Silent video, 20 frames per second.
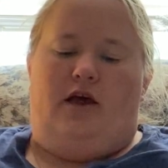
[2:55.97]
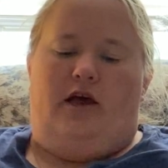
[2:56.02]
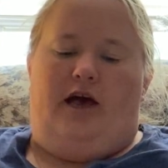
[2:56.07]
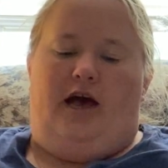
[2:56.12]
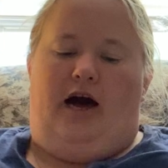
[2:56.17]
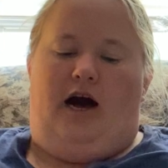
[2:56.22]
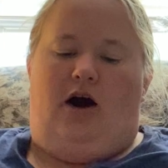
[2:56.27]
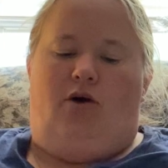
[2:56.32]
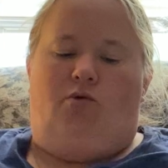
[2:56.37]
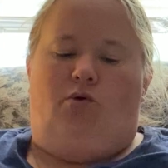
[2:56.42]

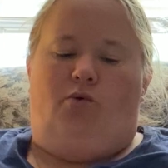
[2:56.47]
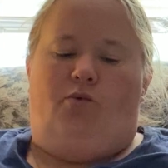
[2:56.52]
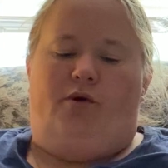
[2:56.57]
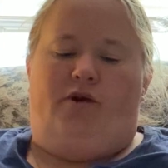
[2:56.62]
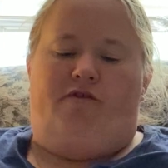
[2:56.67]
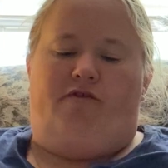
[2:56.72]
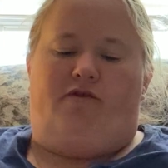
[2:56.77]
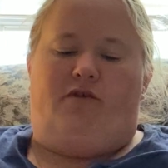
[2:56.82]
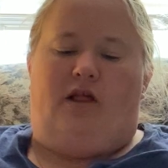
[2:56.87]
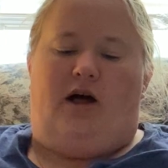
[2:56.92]
How will
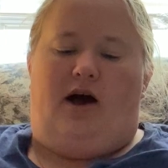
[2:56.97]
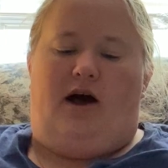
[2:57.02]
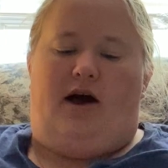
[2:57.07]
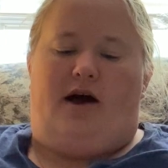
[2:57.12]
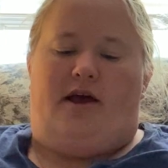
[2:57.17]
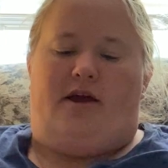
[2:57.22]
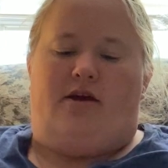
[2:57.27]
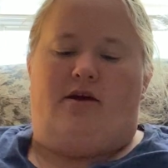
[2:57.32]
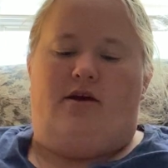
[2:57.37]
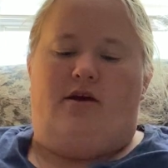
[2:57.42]
we
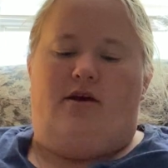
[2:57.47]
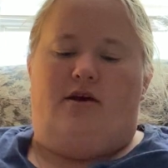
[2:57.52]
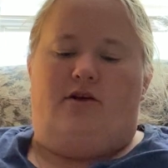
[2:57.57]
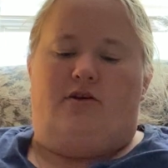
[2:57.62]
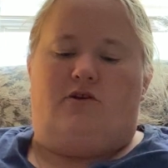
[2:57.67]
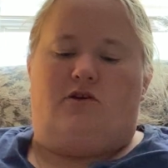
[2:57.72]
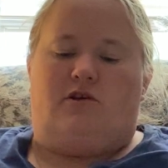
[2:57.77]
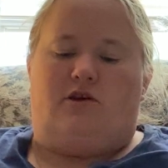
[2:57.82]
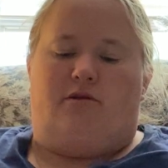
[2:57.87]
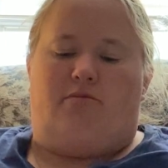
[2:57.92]
fly?
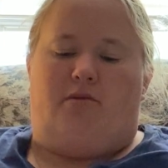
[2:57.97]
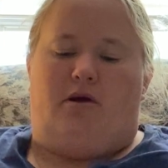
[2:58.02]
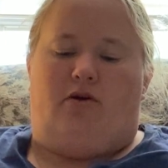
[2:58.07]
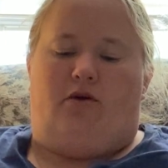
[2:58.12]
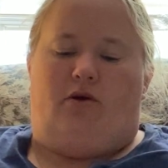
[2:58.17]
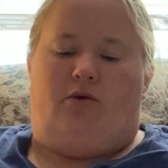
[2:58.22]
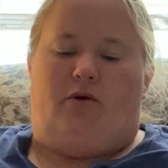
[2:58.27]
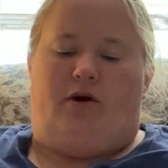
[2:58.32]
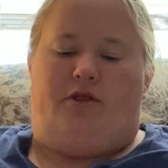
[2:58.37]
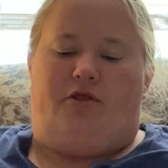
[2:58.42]
said
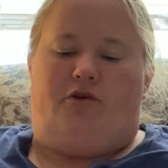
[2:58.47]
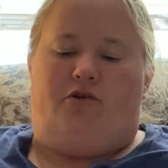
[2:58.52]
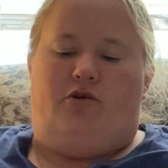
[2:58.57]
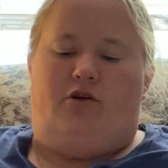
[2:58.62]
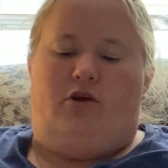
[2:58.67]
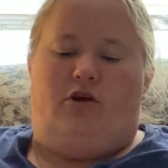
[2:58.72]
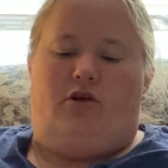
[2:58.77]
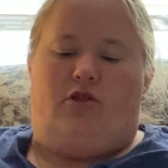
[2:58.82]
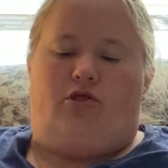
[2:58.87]
Merryweather,